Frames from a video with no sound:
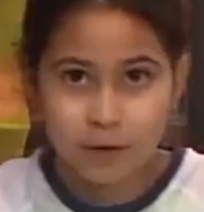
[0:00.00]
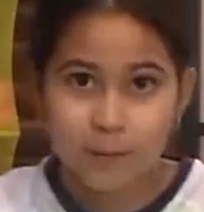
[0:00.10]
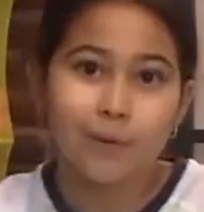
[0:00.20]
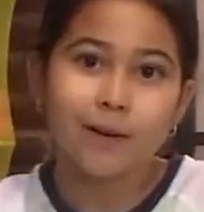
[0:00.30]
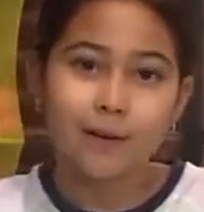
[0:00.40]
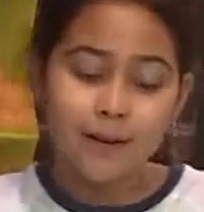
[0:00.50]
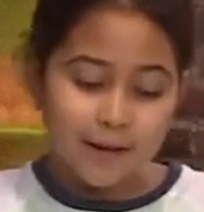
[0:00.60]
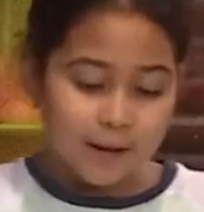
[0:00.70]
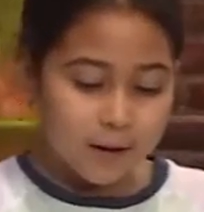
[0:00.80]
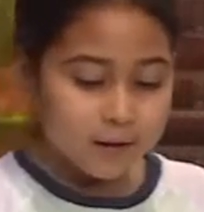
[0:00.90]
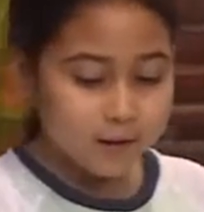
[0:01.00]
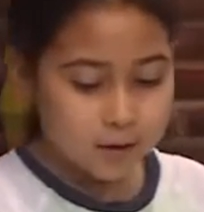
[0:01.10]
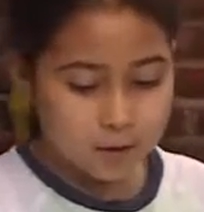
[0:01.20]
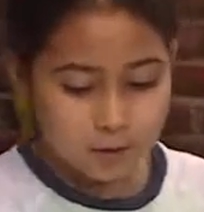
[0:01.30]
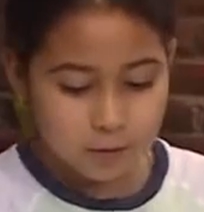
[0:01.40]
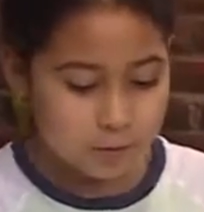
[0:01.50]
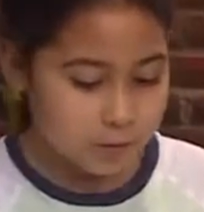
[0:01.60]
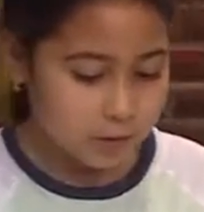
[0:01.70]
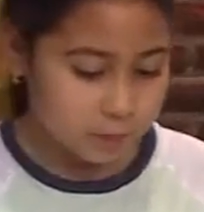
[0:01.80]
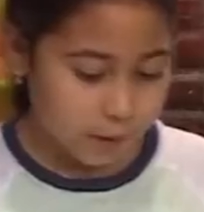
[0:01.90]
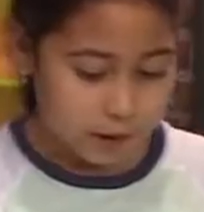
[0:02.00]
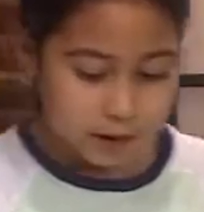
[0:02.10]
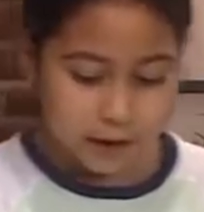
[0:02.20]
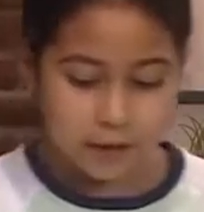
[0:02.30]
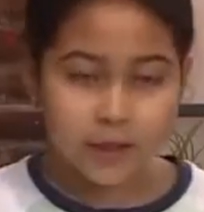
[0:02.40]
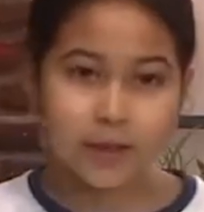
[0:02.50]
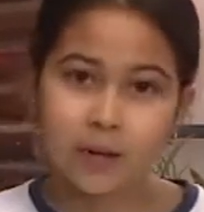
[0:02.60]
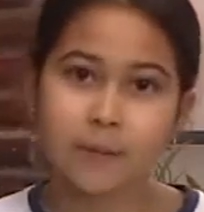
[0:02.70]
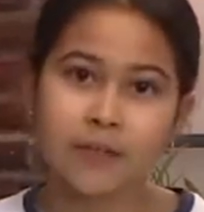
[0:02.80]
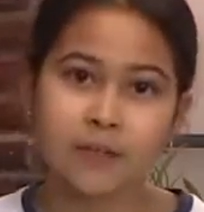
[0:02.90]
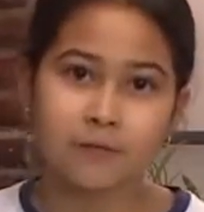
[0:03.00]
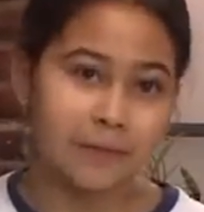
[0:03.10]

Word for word: rip. So you want a thicker piece of